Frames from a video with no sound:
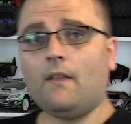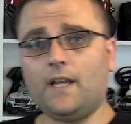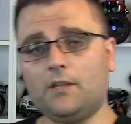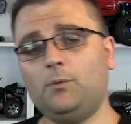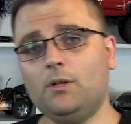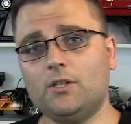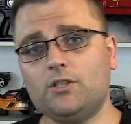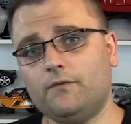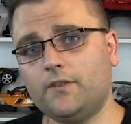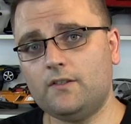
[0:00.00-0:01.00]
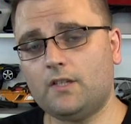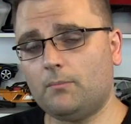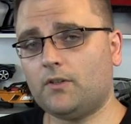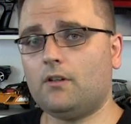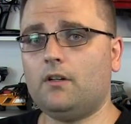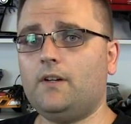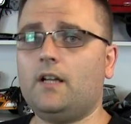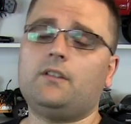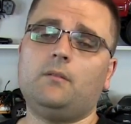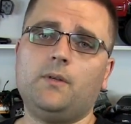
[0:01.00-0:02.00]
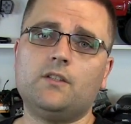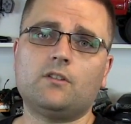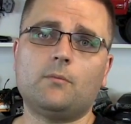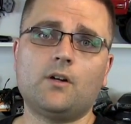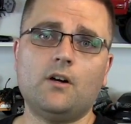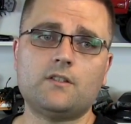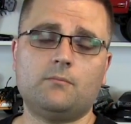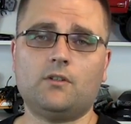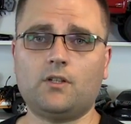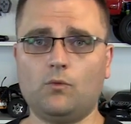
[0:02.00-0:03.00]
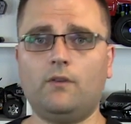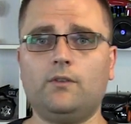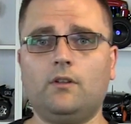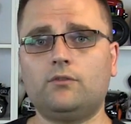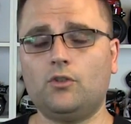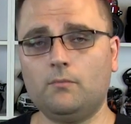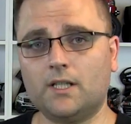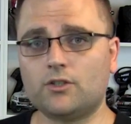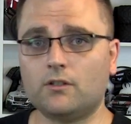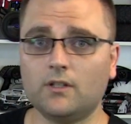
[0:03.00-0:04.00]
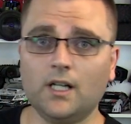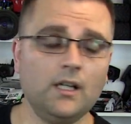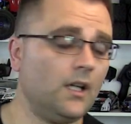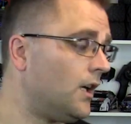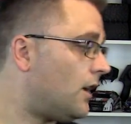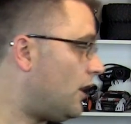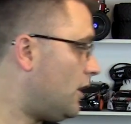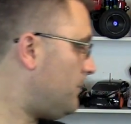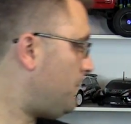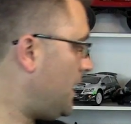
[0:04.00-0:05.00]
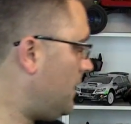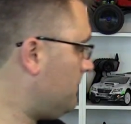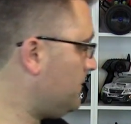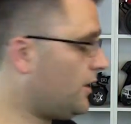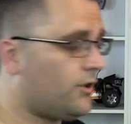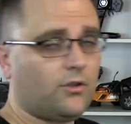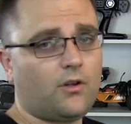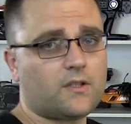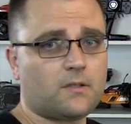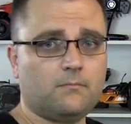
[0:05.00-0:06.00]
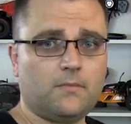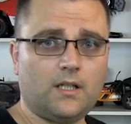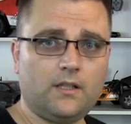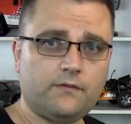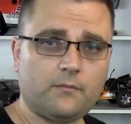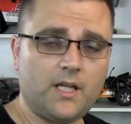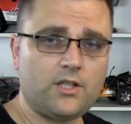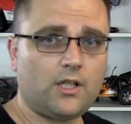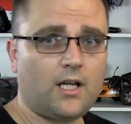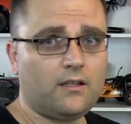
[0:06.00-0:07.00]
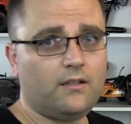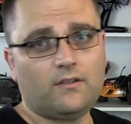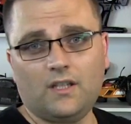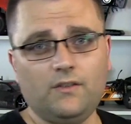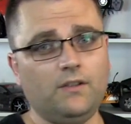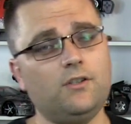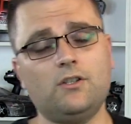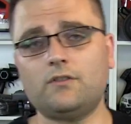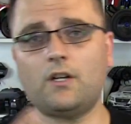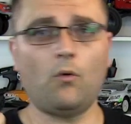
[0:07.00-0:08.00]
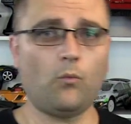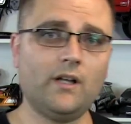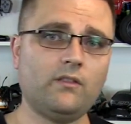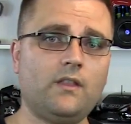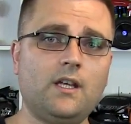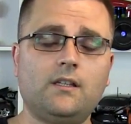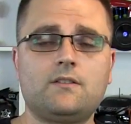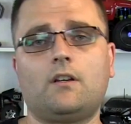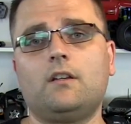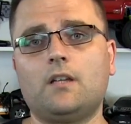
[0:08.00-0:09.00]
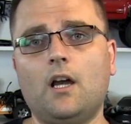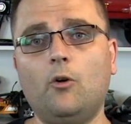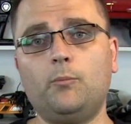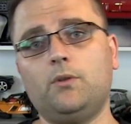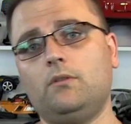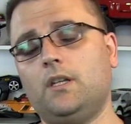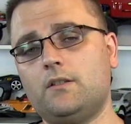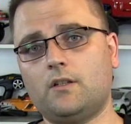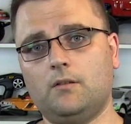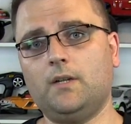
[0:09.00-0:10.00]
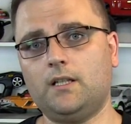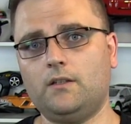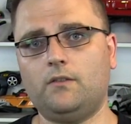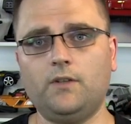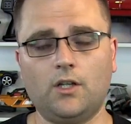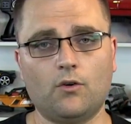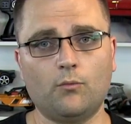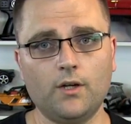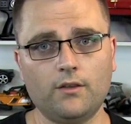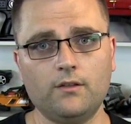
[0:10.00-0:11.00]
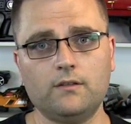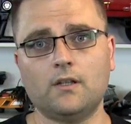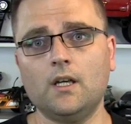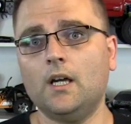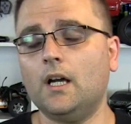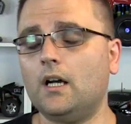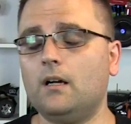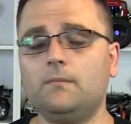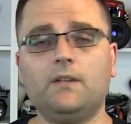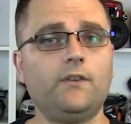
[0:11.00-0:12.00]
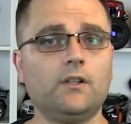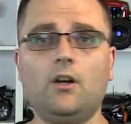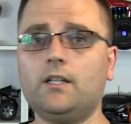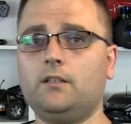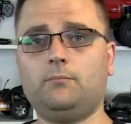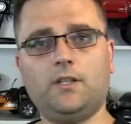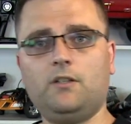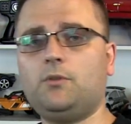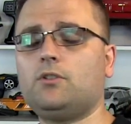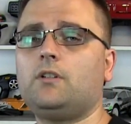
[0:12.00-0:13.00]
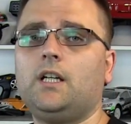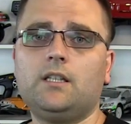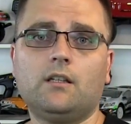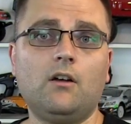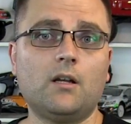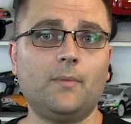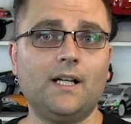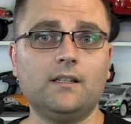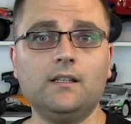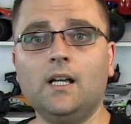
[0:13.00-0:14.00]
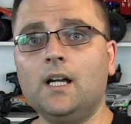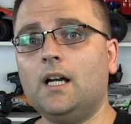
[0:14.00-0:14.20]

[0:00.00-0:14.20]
that's pretty much it for this episode of RC Pit Stop, guys. I'm not going to waffle on too much longer. I hope um, you know you got some uh, information out of this. Even if you just got one thing that's going to help you, then it's going to make this video worth it. Um, if you liked it, please be sure to hit the like button.